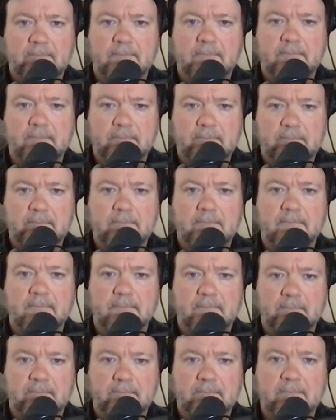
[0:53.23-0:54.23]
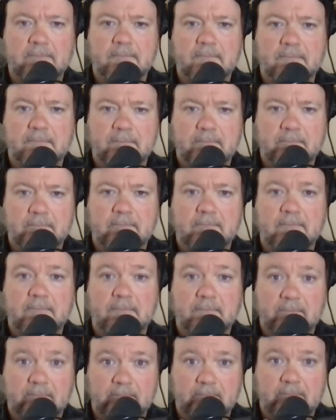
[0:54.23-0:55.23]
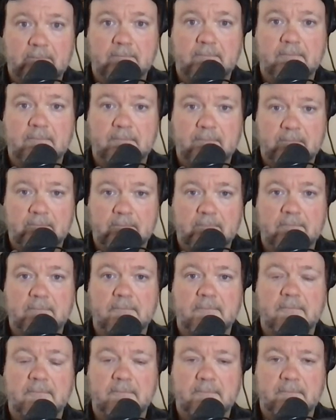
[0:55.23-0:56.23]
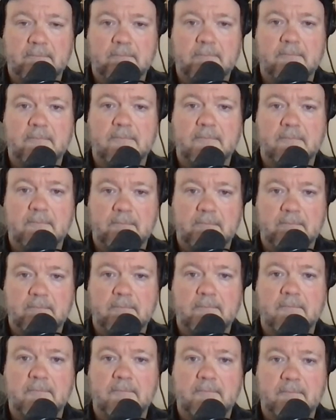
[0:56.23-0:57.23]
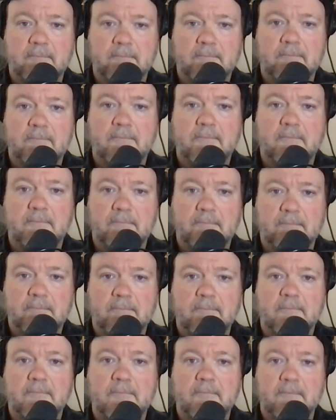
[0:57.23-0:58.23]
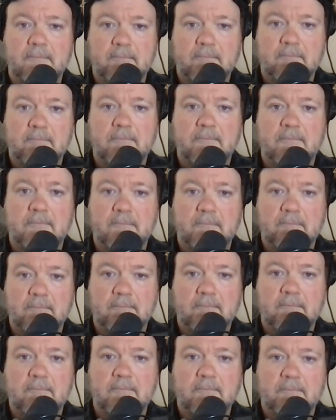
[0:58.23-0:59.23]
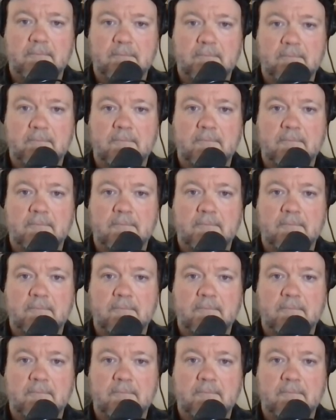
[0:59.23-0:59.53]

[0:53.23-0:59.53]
(silent)